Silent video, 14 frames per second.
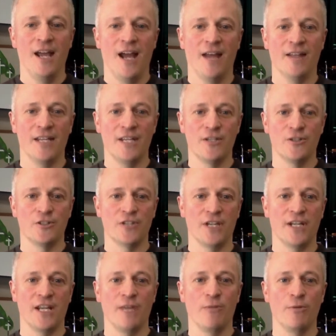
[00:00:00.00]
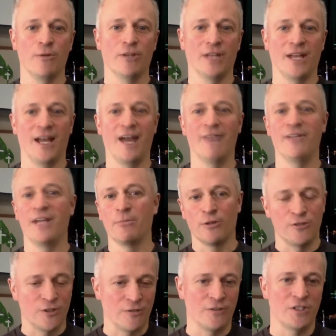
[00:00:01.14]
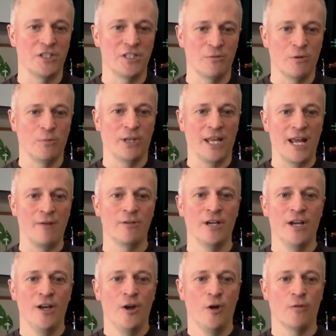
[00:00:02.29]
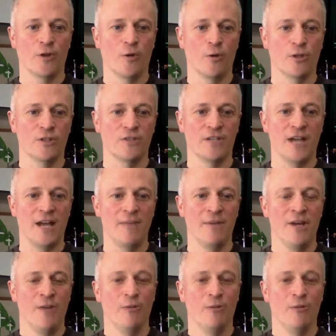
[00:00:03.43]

And then Easter Sunday, we will have a number of services that will play out over the course of time.